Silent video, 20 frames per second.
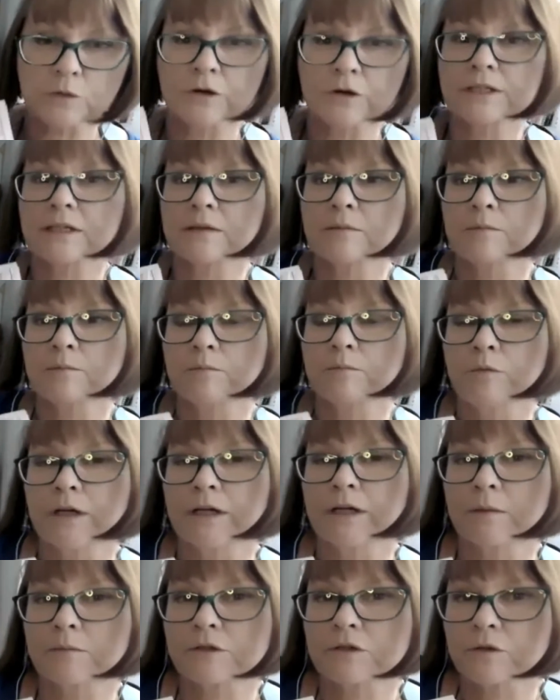Whereas
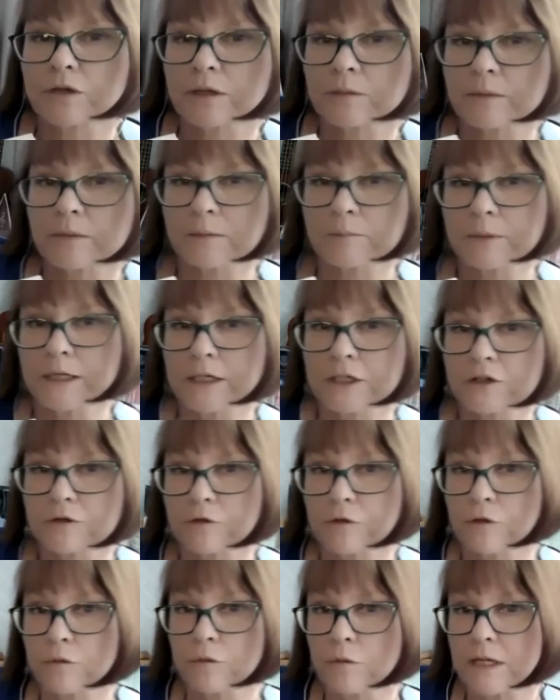when I'm talking about pitch
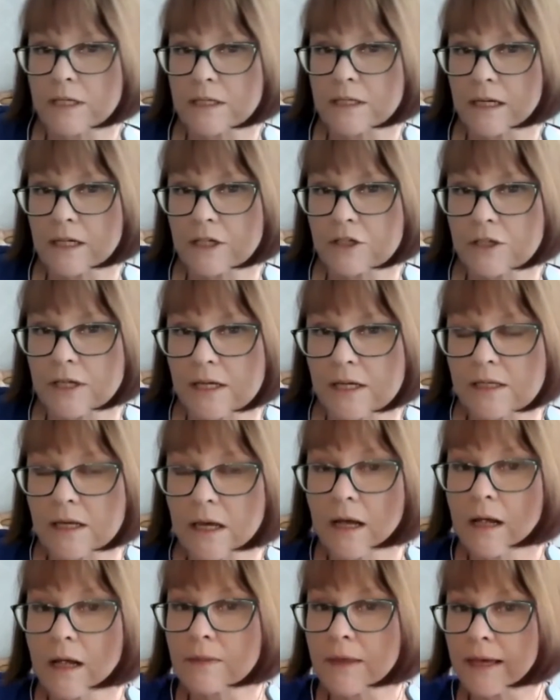for my stage 6,
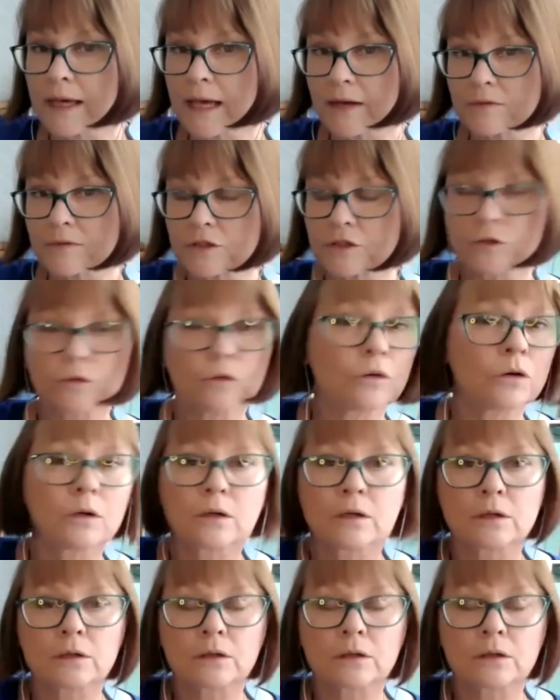they have to talk